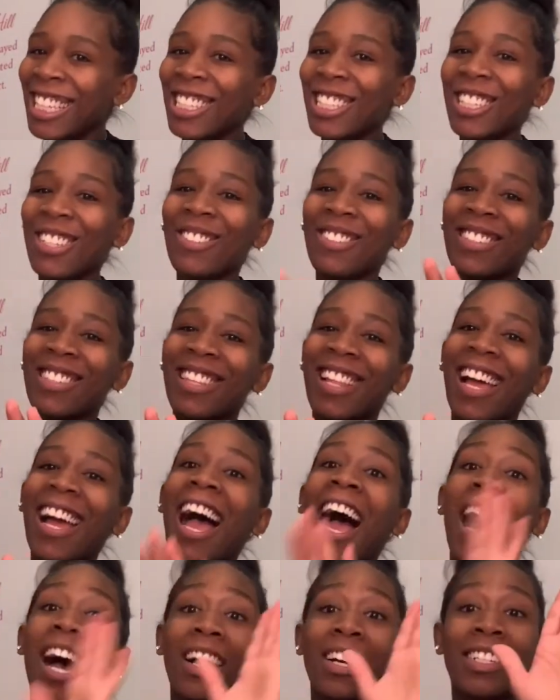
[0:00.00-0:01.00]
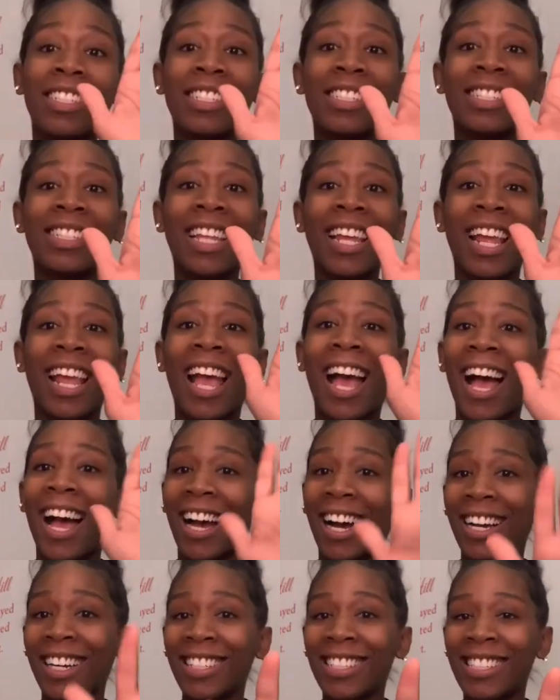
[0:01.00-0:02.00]
she was like, I understand, I
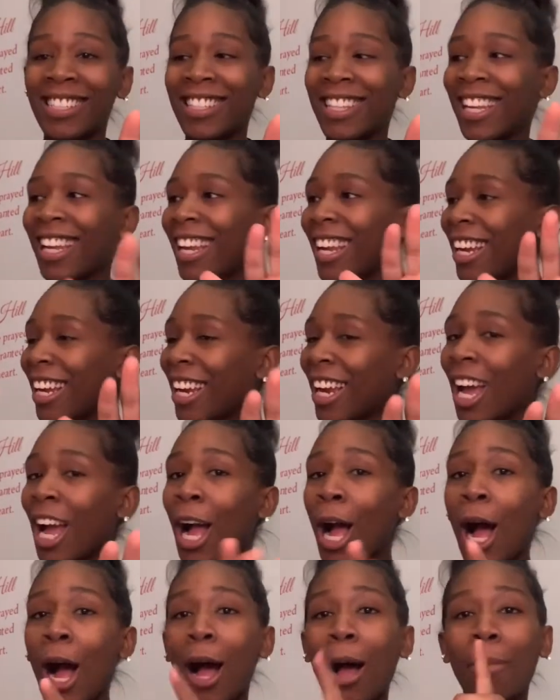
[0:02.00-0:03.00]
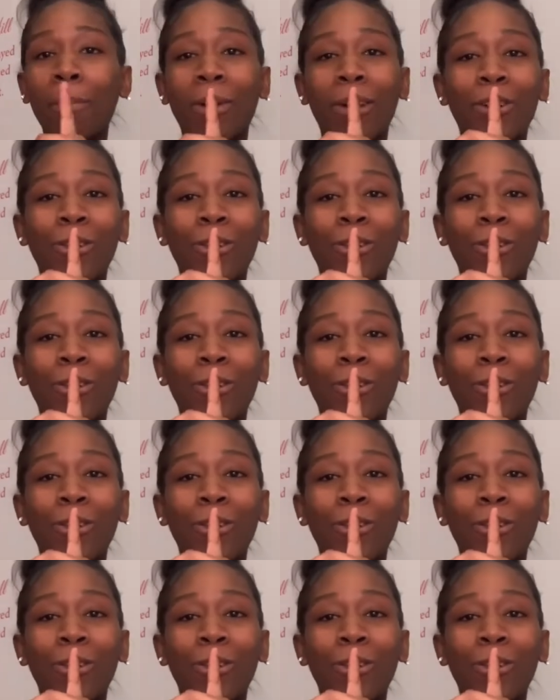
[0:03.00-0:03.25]
understand. I'm like,